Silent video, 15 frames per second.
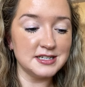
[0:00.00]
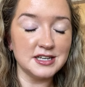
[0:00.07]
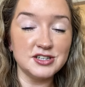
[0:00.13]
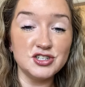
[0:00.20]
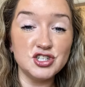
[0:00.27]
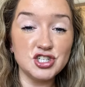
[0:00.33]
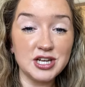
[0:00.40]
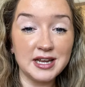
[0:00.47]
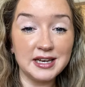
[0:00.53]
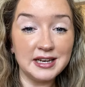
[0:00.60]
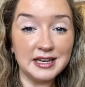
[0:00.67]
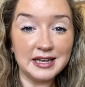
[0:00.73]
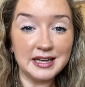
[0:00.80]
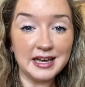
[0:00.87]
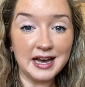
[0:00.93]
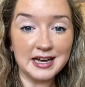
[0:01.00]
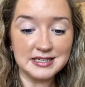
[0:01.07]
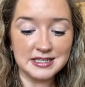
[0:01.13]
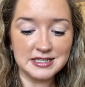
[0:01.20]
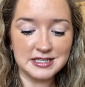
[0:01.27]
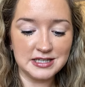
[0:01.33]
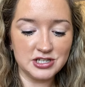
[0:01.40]
and gently add
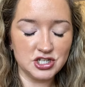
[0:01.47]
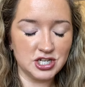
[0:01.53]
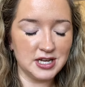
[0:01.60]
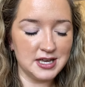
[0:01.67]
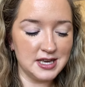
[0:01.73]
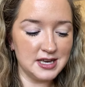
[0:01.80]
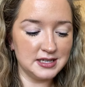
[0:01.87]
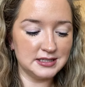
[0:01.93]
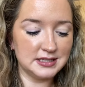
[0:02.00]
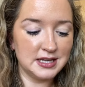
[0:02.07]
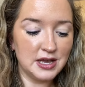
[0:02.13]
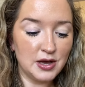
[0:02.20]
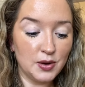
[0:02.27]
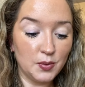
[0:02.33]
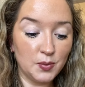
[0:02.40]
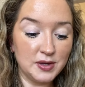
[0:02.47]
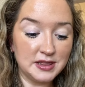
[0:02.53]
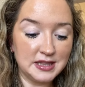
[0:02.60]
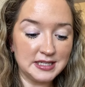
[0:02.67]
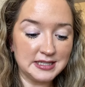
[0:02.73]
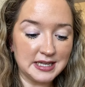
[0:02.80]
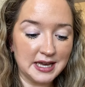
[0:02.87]
it to the cheeks with
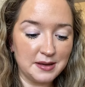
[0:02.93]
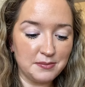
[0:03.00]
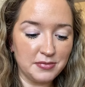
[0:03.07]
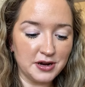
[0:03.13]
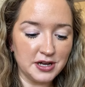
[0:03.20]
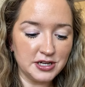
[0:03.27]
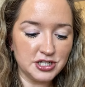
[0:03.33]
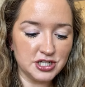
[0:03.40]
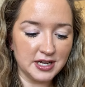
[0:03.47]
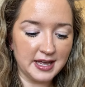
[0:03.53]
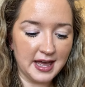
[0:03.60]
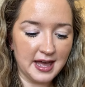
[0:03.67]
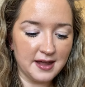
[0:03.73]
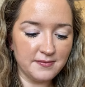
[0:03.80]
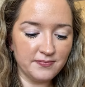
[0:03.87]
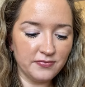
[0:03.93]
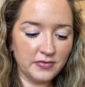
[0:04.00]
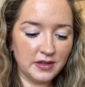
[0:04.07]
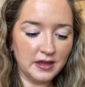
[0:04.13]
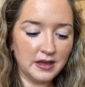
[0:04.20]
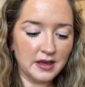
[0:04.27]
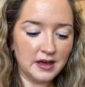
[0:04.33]
the same brush again.
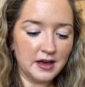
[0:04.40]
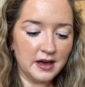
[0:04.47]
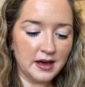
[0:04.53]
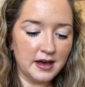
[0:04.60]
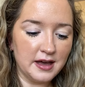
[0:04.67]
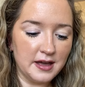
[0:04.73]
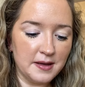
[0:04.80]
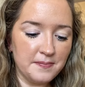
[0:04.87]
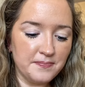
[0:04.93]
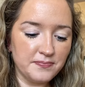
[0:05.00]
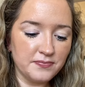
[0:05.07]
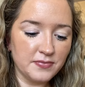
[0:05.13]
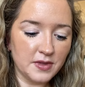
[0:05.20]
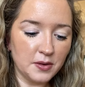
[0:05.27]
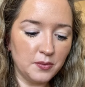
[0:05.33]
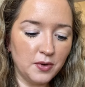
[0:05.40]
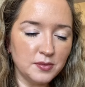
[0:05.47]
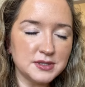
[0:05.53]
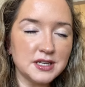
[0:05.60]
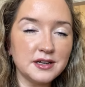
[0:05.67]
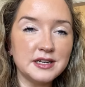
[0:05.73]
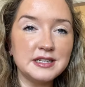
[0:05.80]
What
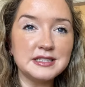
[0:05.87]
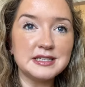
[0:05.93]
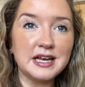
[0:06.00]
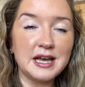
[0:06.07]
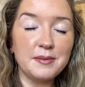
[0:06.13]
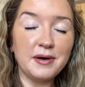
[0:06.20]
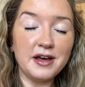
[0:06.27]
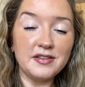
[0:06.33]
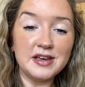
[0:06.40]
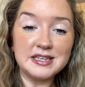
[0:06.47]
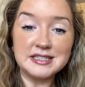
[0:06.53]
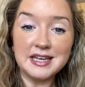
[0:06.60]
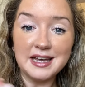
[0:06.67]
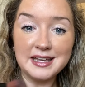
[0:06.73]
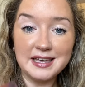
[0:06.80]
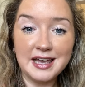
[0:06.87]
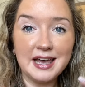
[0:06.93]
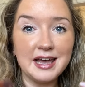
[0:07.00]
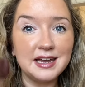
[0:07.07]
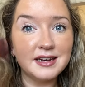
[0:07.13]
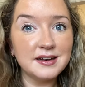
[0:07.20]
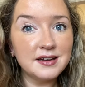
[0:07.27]
was I going to say about this?
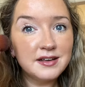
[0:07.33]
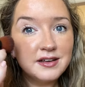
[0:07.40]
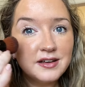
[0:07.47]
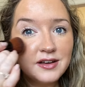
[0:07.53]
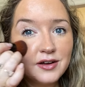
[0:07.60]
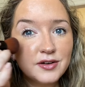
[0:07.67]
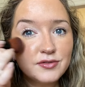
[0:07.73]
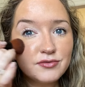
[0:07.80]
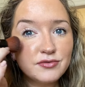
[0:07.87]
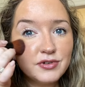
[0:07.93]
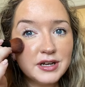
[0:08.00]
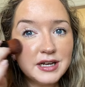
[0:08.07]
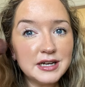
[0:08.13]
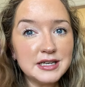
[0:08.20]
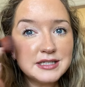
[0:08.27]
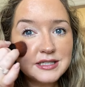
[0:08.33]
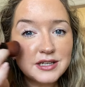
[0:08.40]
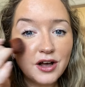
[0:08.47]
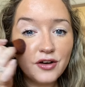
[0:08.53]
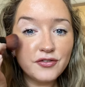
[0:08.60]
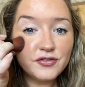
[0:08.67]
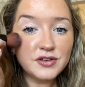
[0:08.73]
Again, really
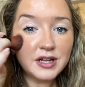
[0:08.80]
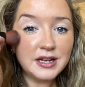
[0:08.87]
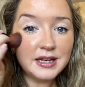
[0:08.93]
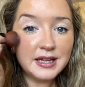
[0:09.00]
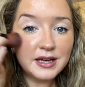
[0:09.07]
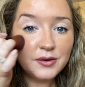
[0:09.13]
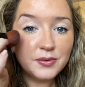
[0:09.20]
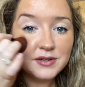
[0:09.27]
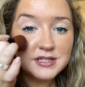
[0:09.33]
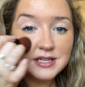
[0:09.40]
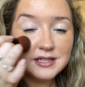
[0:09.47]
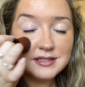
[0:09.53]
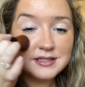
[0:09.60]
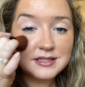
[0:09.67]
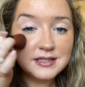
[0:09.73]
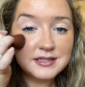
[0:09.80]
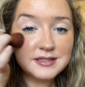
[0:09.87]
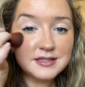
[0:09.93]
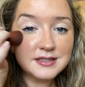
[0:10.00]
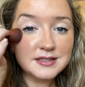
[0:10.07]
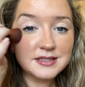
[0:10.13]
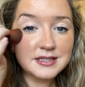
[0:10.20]
soft liquid
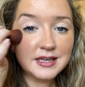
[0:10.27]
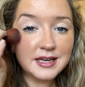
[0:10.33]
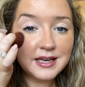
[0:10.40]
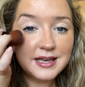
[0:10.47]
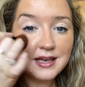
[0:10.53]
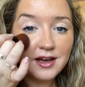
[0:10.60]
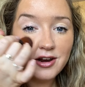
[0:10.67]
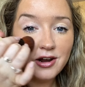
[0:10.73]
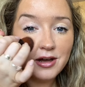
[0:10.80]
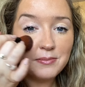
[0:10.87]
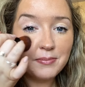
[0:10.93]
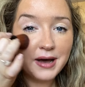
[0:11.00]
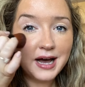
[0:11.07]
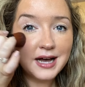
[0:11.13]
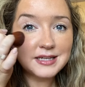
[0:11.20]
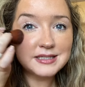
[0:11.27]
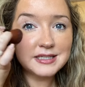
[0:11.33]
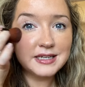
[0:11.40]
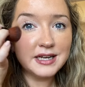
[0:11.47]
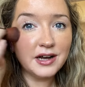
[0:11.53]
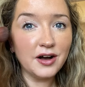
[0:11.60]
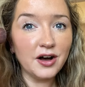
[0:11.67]
consistency, and I'm patting
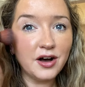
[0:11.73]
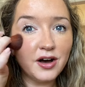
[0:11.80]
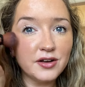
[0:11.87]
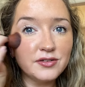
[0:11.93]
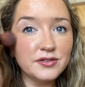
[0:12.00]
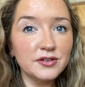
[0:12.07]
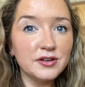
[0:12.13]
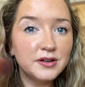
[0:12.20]
it on.